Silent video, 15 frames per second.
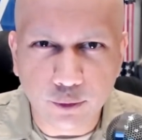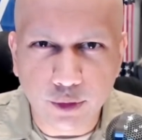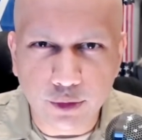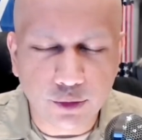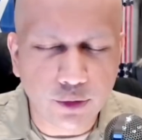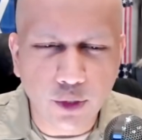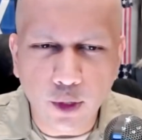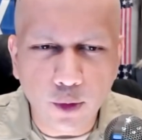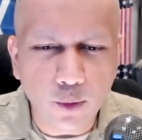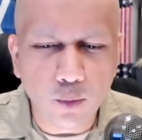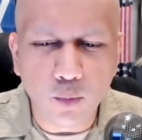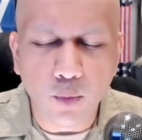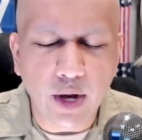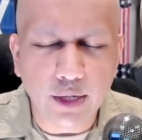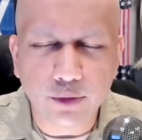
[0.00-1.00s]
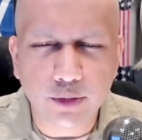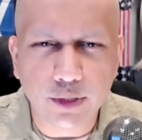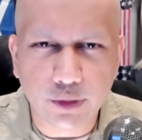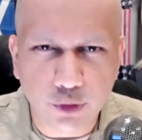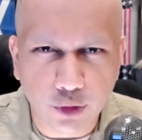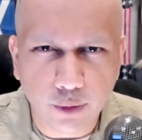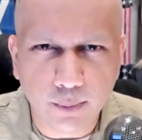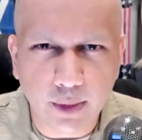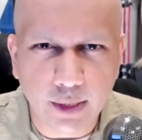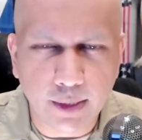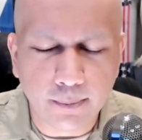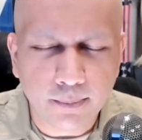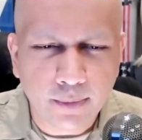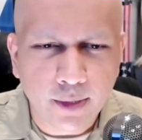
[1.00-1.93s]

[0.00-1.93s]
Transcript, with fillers: There's no way to determine